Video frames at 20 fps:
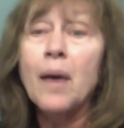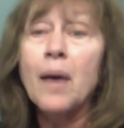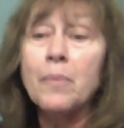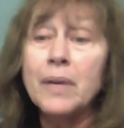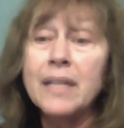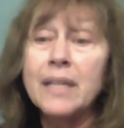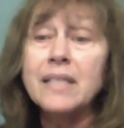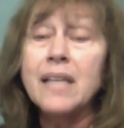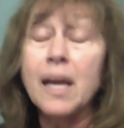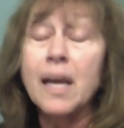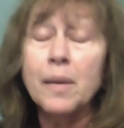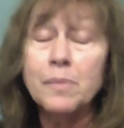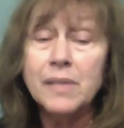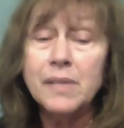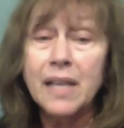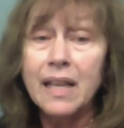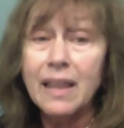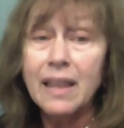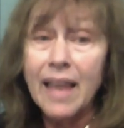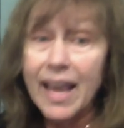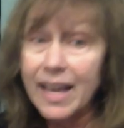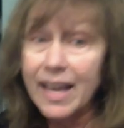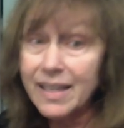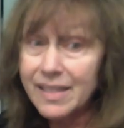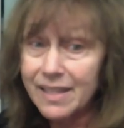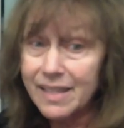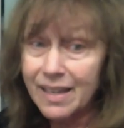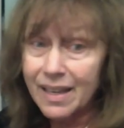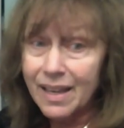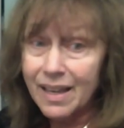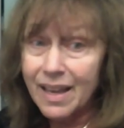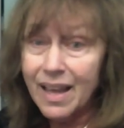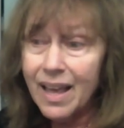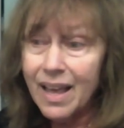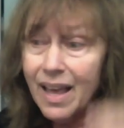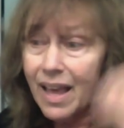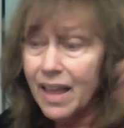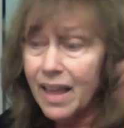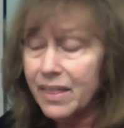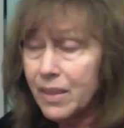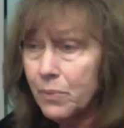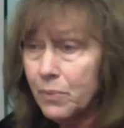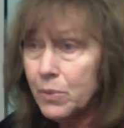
many times they landed. And then